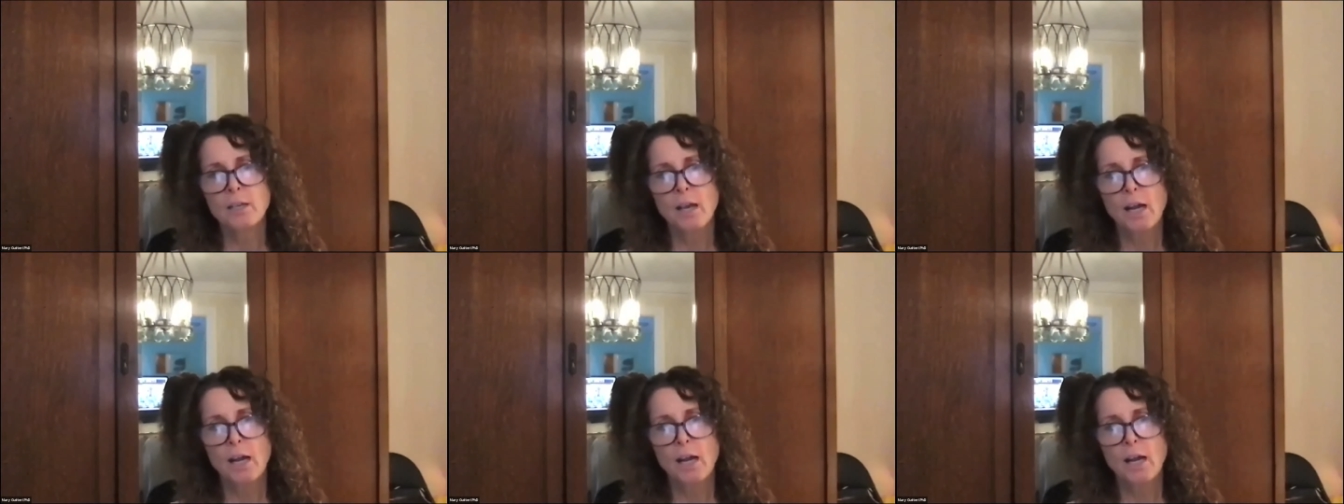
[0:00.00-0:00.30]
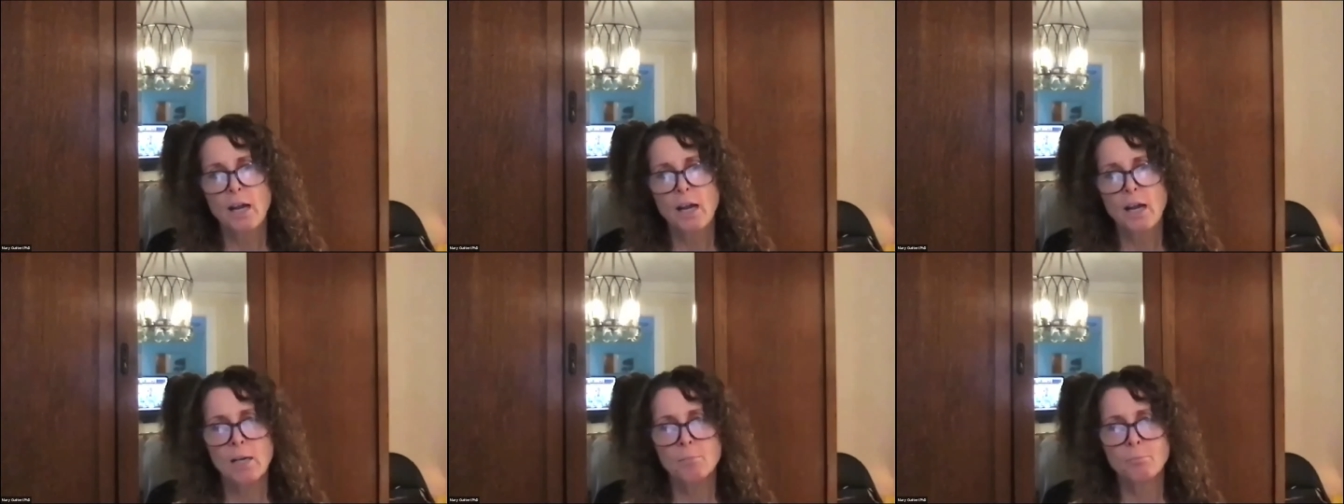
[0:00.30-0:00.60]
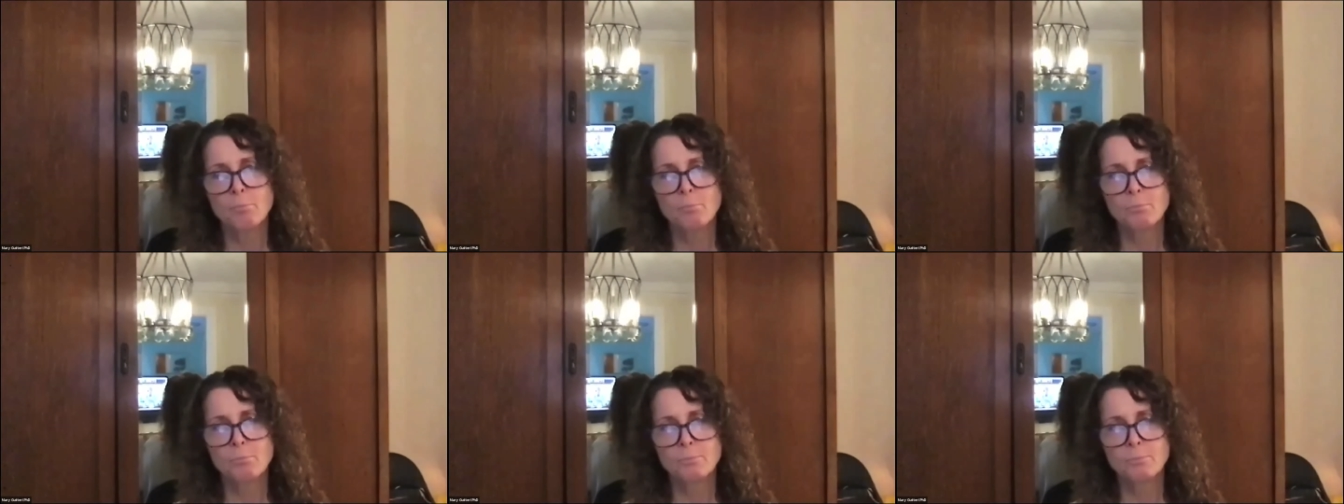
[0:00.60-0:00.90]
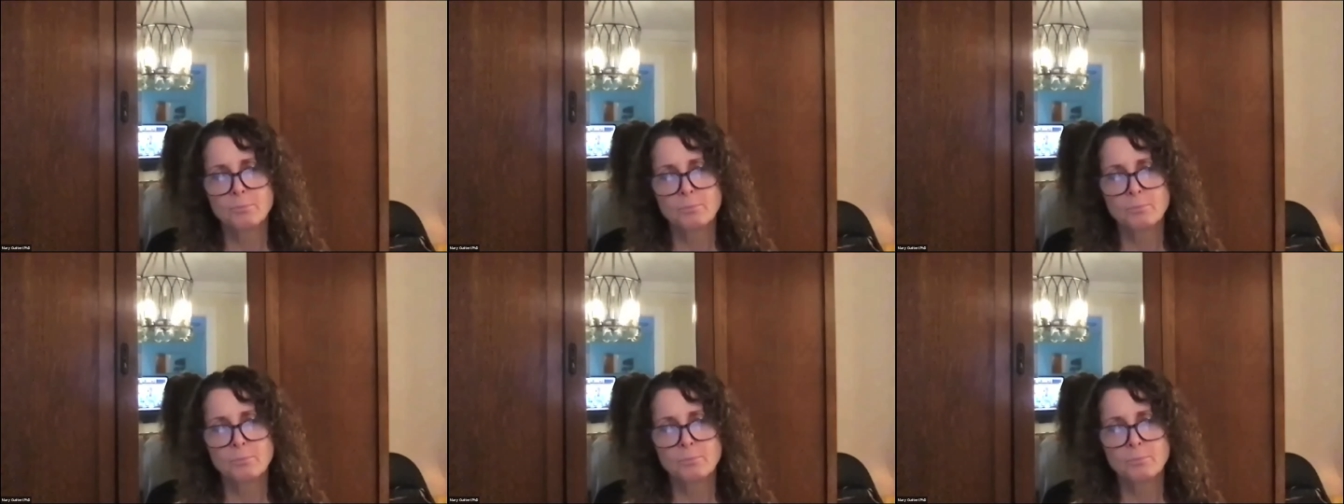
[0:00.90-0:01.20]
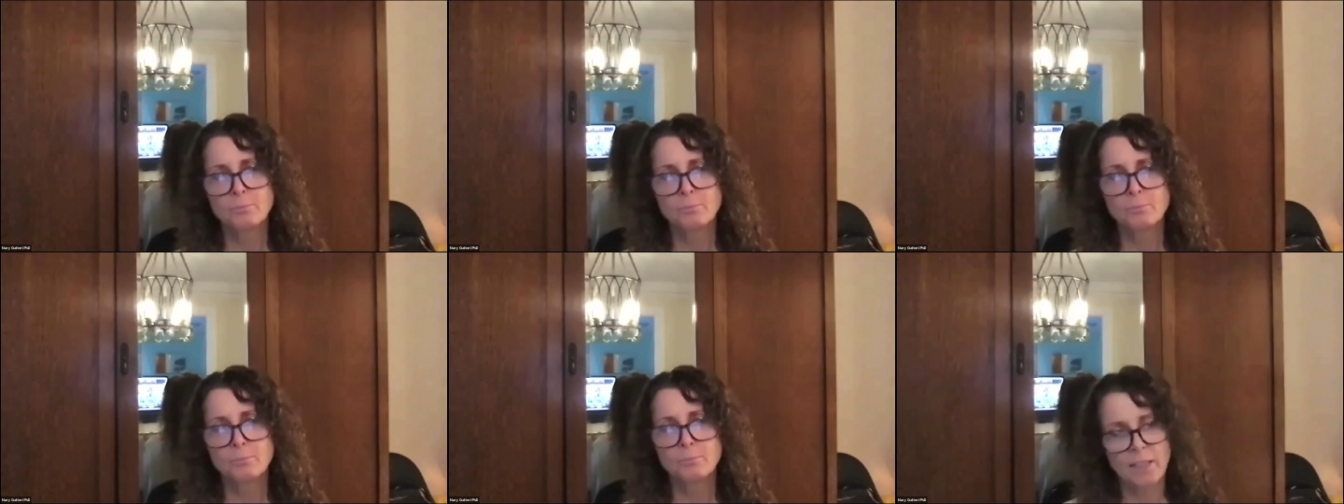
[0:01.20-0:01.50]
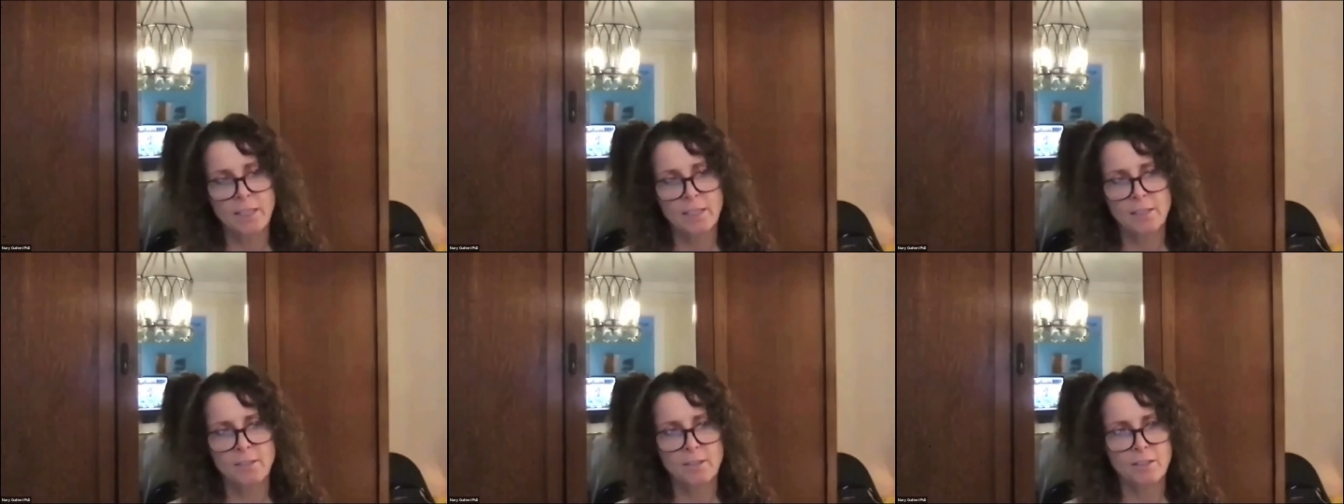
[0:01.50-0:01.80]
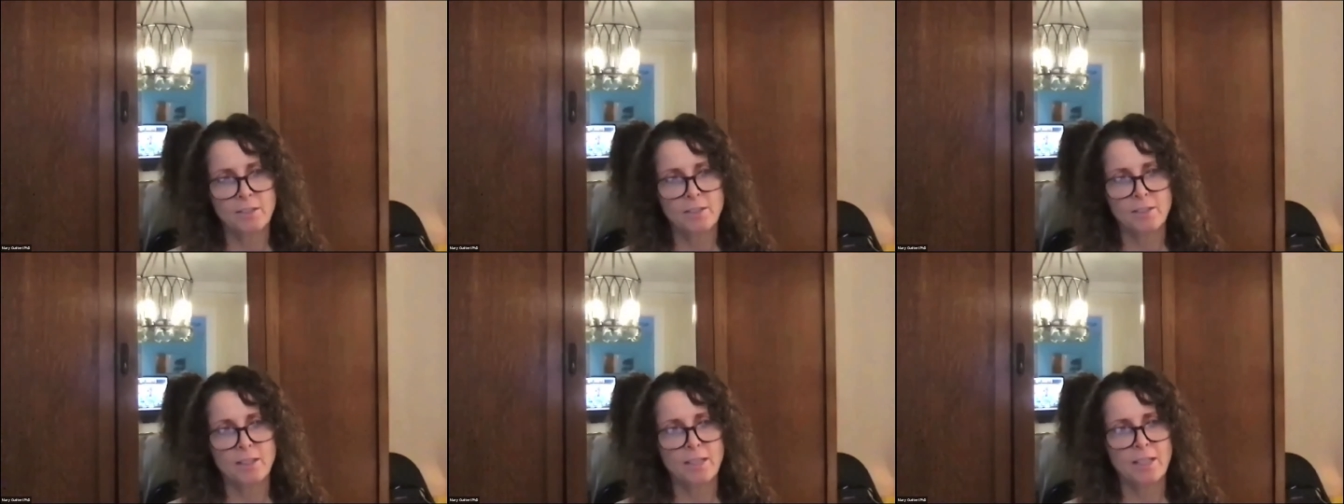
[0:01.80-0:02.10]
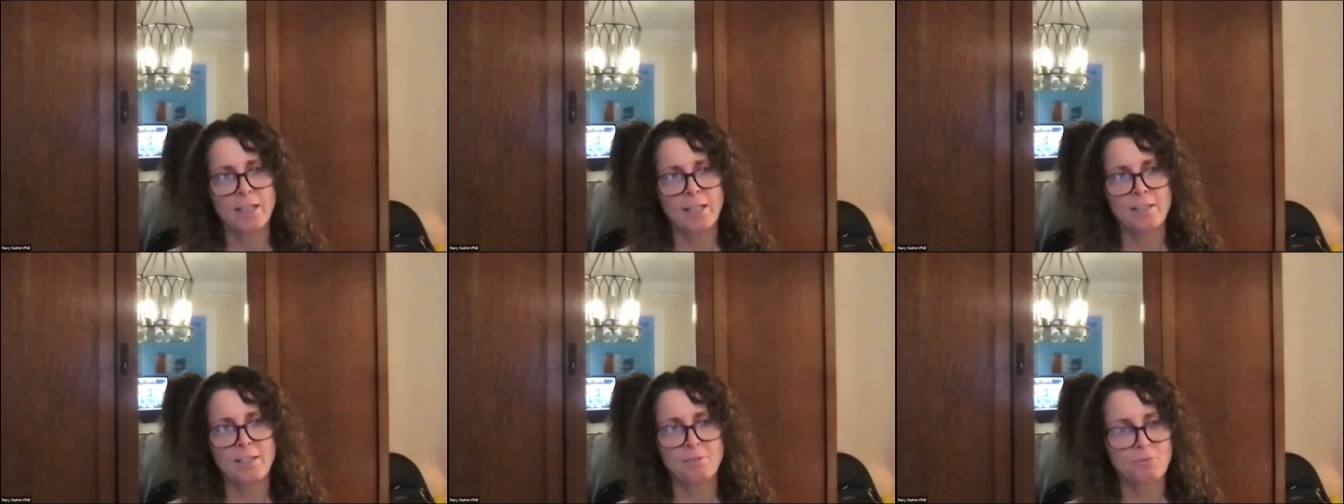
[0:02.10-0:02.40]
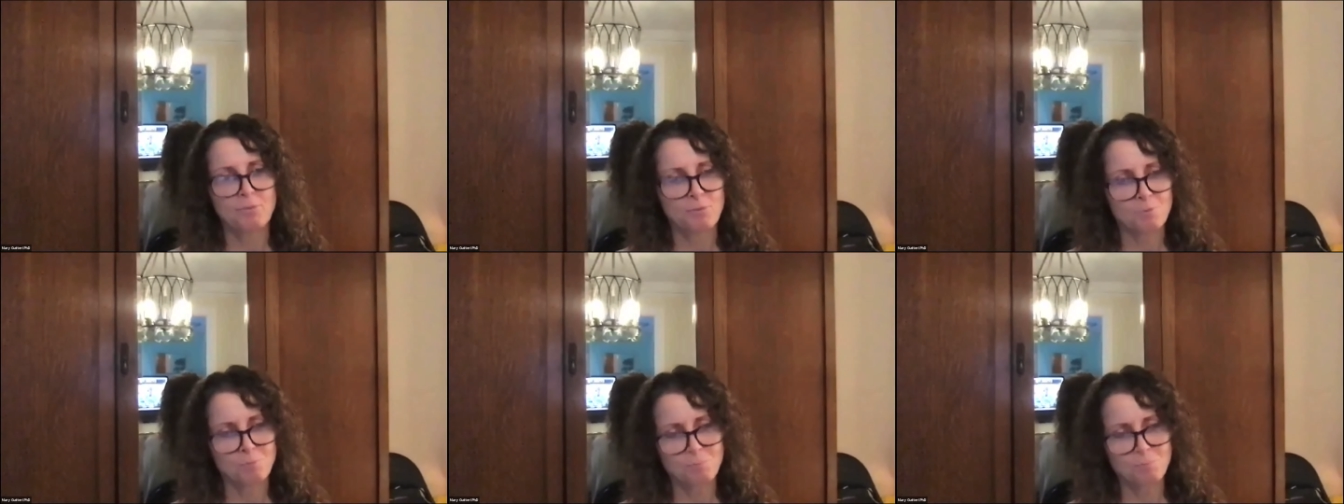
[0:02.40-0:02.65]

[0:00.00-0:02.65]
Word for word: Um, I, I,